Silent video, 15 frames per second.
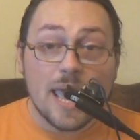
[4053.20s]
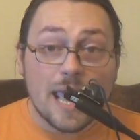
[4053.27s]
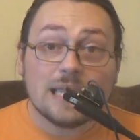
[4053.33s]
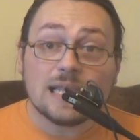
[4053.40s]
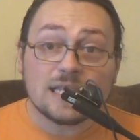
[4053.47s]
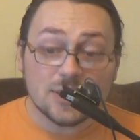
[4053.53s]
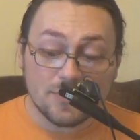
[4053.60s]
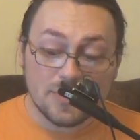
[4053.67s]

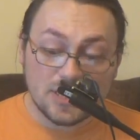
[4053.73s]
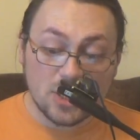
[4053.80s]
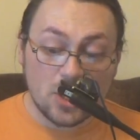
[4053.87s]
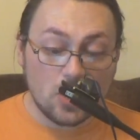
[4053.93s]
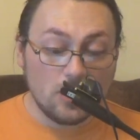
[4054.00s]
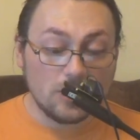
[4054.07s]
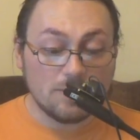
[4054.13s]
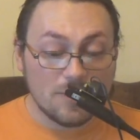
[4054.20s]
And as a
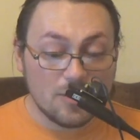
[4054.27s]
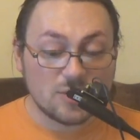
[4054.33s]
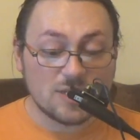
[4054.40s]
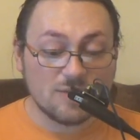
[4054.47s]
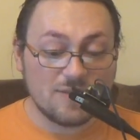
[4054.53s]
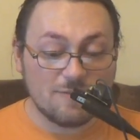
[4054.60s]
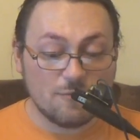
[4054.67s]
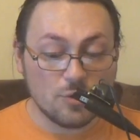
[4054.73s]
result, most
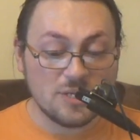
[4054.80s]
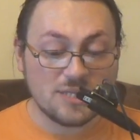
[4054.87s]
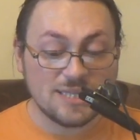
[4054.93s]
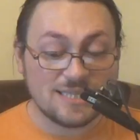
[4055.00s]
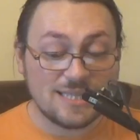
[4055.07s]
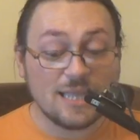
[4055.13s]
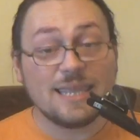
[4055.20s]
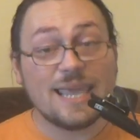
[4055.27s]
of the
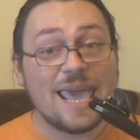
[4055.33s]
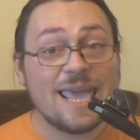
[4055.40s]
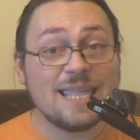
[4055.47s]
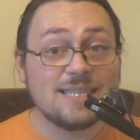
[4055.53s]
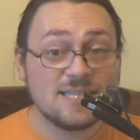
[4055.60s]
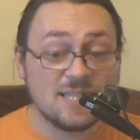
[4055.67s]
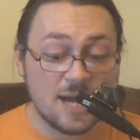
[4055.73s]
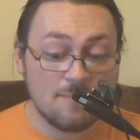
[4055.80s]
voices that
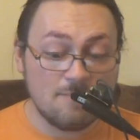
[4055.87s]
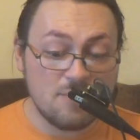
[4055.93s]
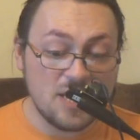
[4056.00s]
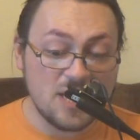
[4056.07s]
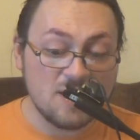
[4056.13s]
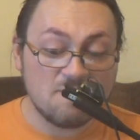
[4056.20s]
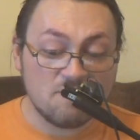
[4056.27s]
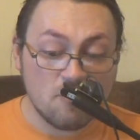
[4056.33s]
end up
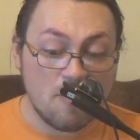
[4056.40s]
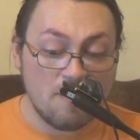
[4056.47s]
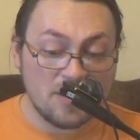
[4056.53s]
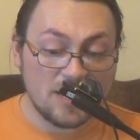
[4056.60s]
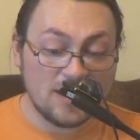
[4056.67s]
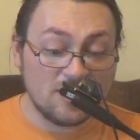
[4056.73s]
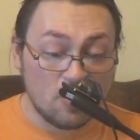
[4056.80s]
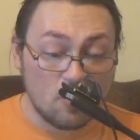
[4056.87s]
being
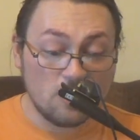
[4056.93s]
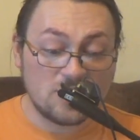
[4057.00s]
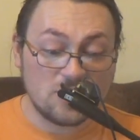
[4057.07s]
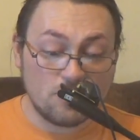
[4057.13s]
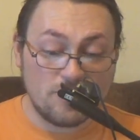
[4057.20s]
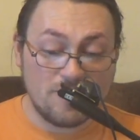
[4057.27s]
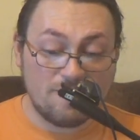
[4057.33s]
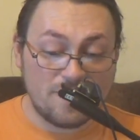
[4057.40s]
prominent also
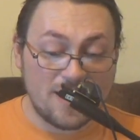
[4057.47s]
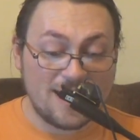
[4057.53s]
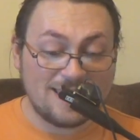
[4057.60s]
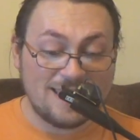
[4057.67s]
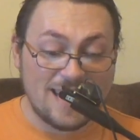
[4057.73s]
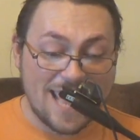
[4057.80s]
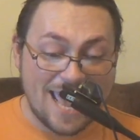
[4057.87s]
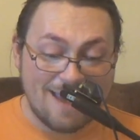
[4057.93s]
reflect
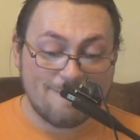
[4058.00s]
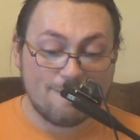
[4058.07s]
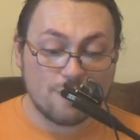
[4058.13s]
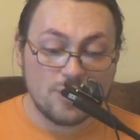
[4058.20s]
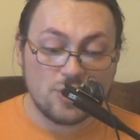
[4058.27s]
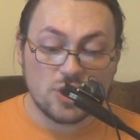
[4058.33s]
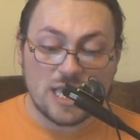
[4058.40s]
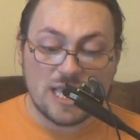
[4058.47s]
the
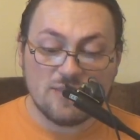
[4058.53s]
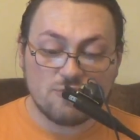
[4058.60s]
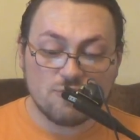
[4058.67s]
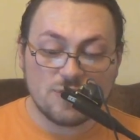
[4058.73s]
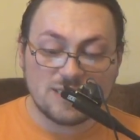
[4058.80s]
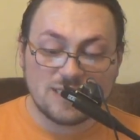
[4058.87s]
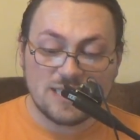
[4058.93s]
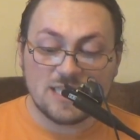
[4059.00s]
average
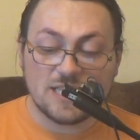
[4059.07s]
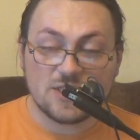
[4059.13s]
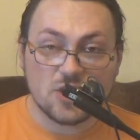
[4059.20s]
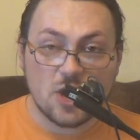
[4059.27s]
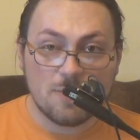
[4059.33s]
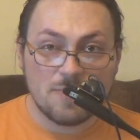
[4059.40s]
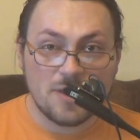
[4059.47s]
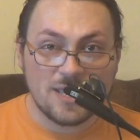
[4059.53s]
interest in the
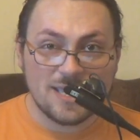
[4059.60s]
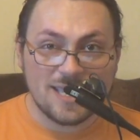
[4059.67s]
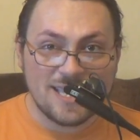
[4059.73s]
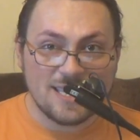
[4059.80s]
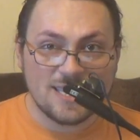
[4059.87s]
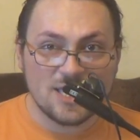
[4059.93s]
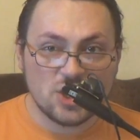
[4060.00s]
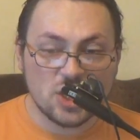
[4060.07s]
topic
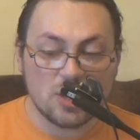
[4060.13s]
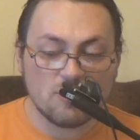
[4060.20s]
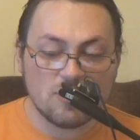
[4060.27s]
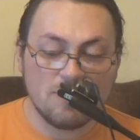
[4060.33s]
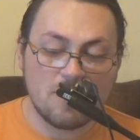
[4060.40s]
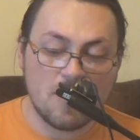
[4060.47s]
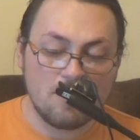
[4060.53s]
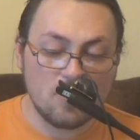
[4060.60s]
in the
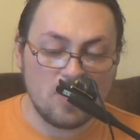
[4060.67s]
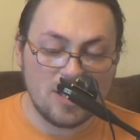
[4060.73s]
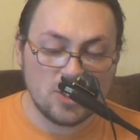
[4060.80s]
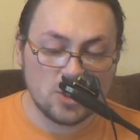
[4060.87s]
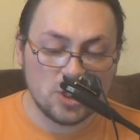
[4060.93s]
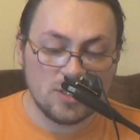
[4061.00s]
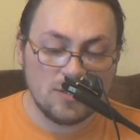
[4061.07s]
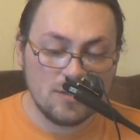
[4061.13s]
general
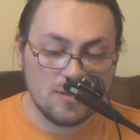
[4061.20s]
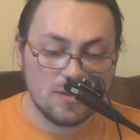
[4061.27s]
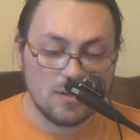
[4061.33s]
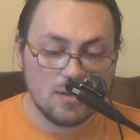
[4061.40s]
population.